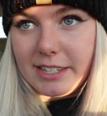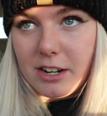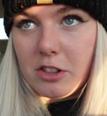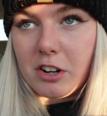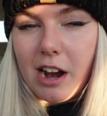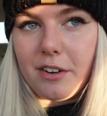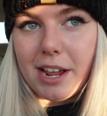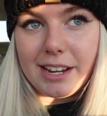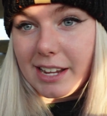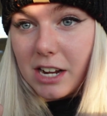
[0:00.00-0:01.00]
Sit on the ground,
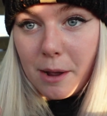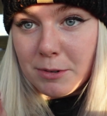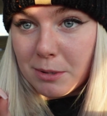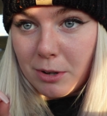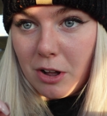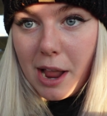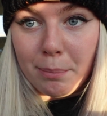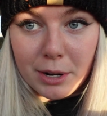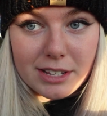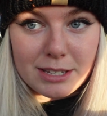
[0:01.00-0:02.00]
I get comfortable, I
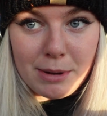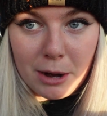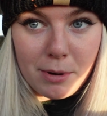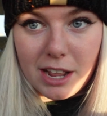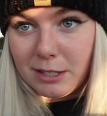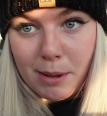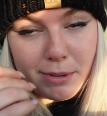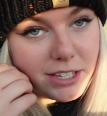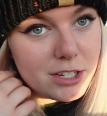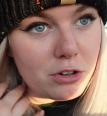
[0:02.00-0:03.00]
put in some AirPods,
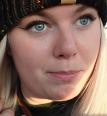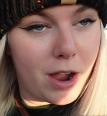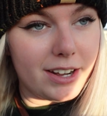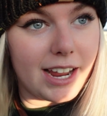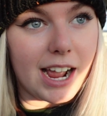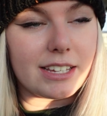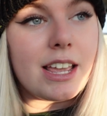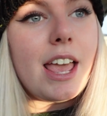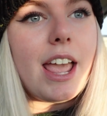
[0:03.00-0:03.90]
maybe listen to a podcast,